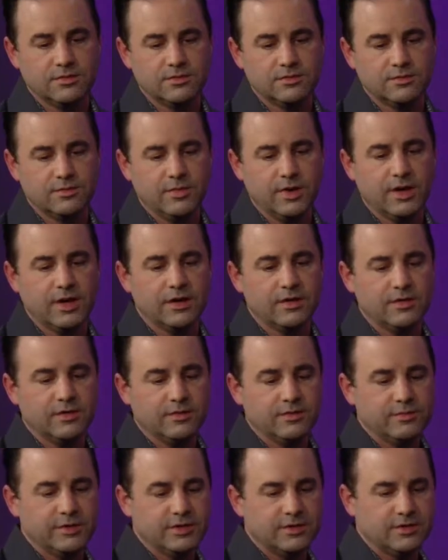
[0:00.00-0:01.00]
make it a
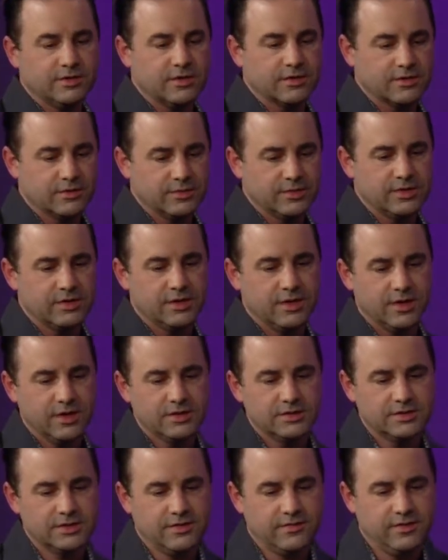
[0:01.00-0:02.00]
little bit darker. But
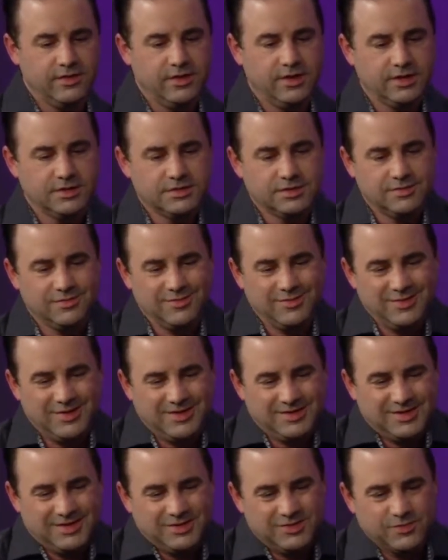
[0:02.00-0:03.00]
it's definitely got. When I
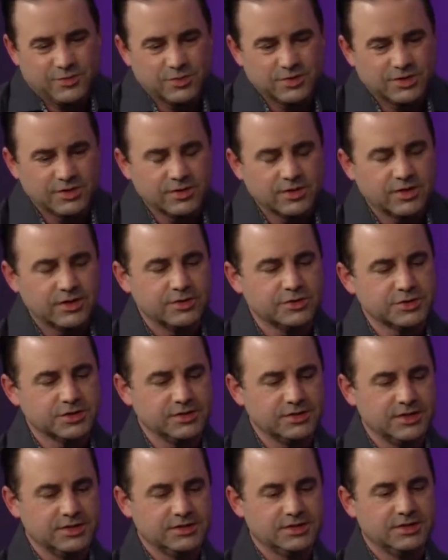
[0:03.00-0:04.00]
taste Bordeaux, I usually
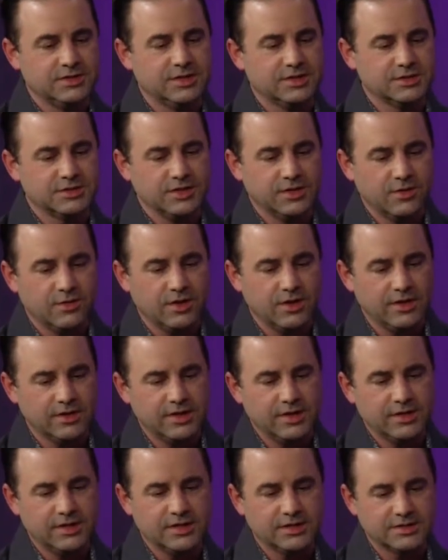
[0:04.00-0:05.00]
taste a dusty
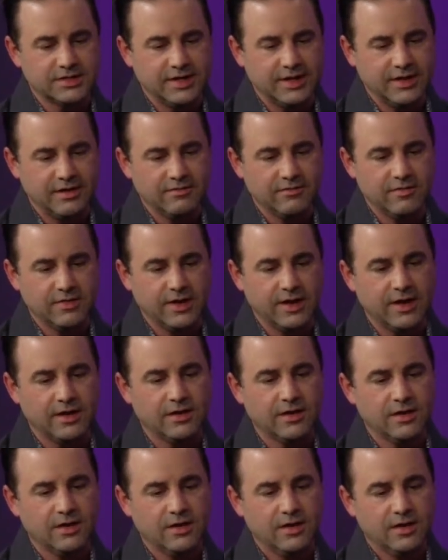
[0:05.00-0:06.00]
quality. It doesn't have that
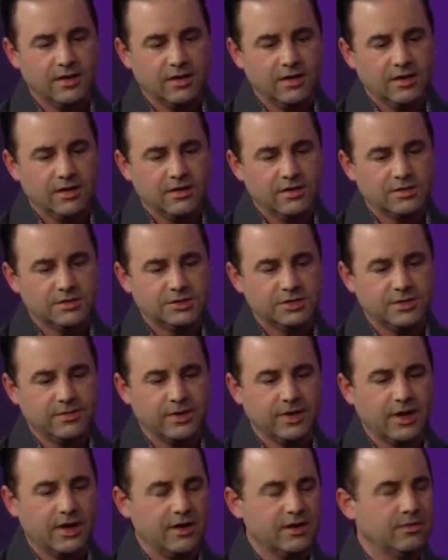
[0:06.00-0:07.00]

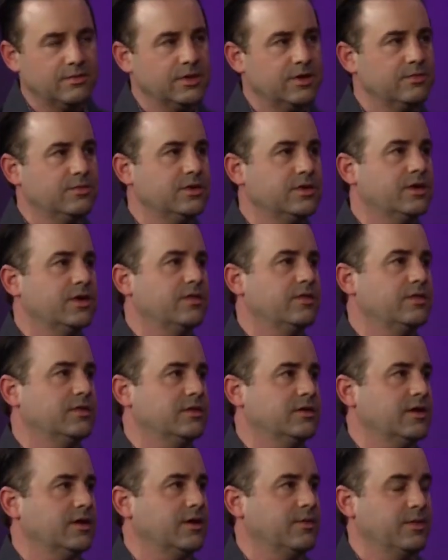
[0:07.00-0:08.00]
jumping out at me. But I,
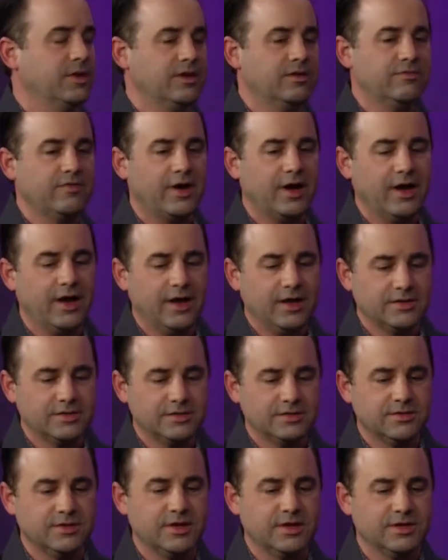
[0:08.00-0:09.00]
I mean, if I had
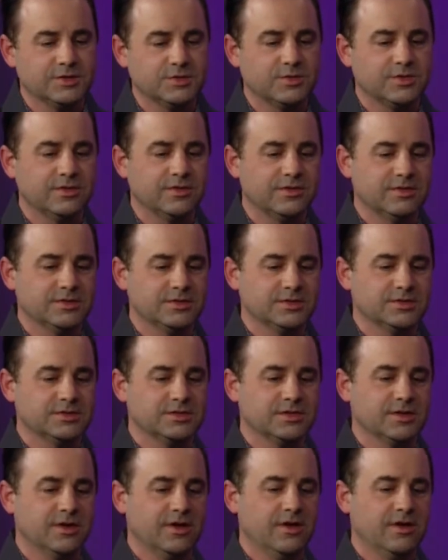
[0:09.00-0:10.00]
to guess whether this
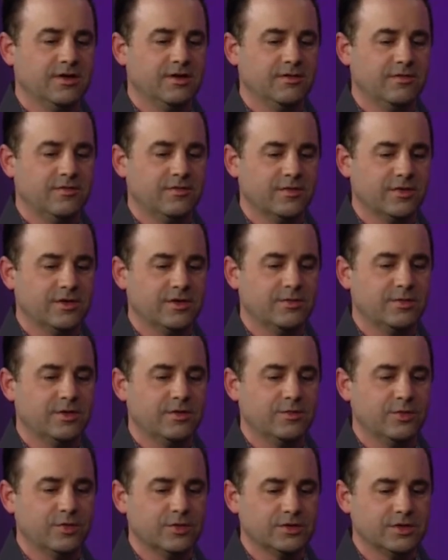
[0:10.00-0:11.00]
is from
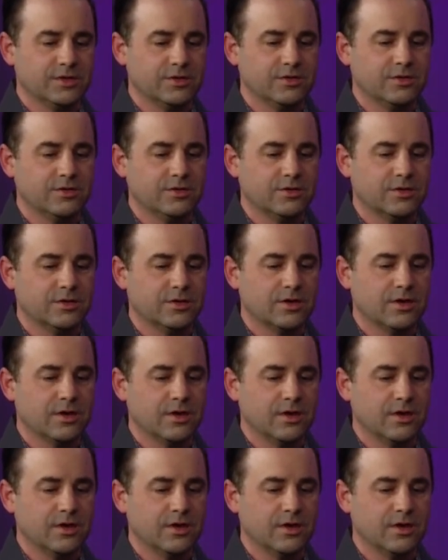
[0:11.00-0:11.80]
Bordeaux or